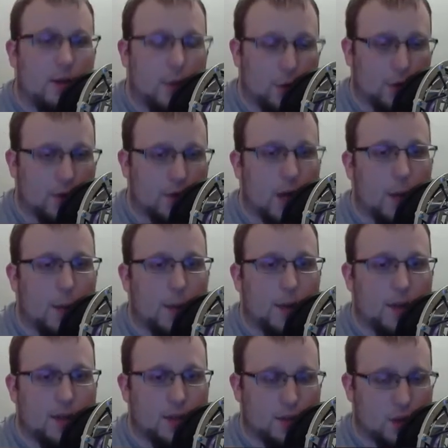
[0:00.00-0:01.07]
you know, these
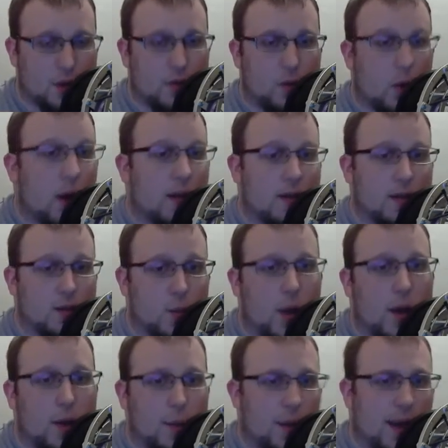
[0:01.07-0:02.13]
companies deserve rights as
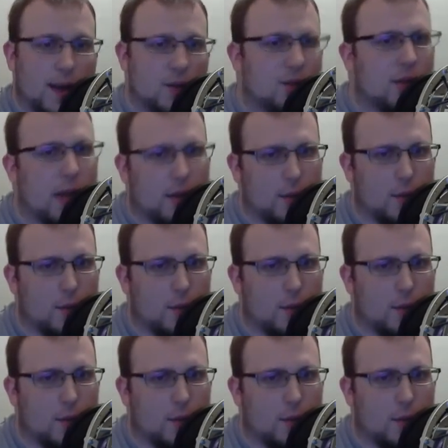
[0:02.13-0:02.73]
well. We can't just take